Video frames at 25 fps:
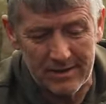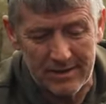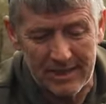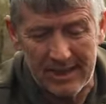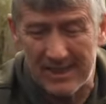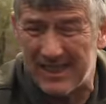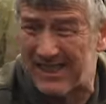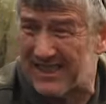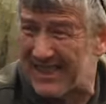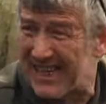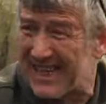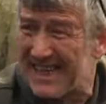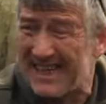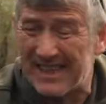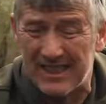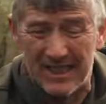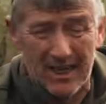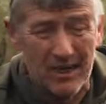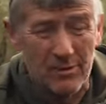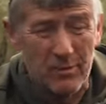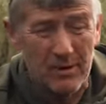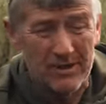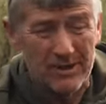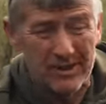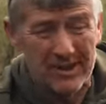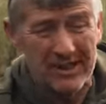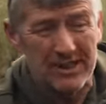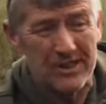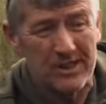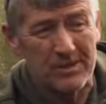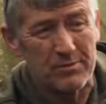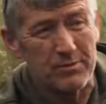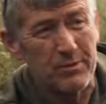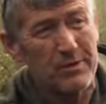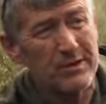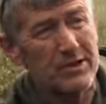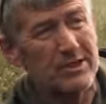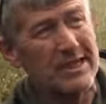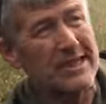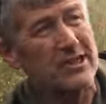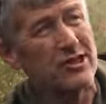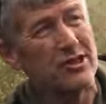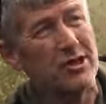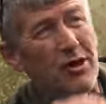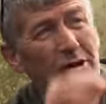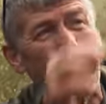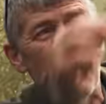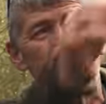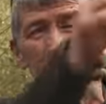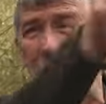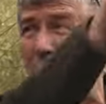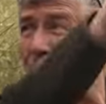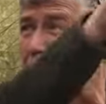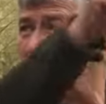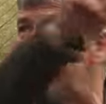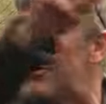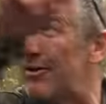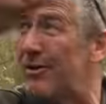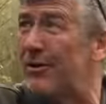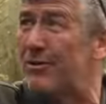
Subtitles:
it's easier once this is, once that's tied on.